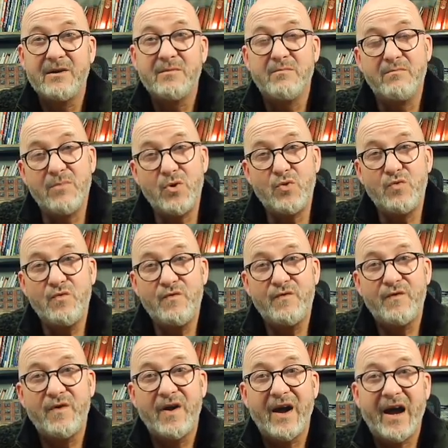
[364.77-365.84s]

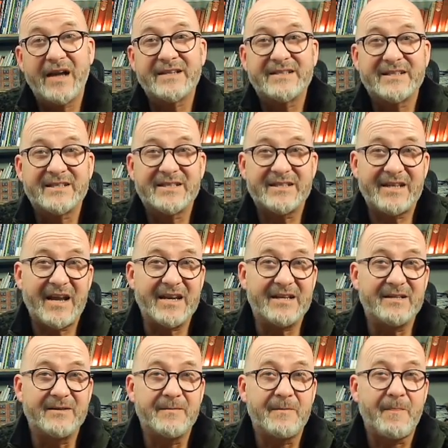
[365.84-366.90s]
move and
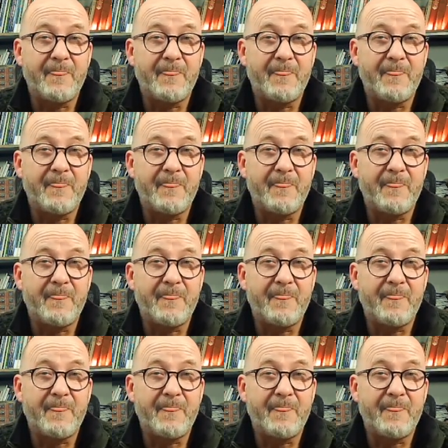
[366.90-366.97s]
sustain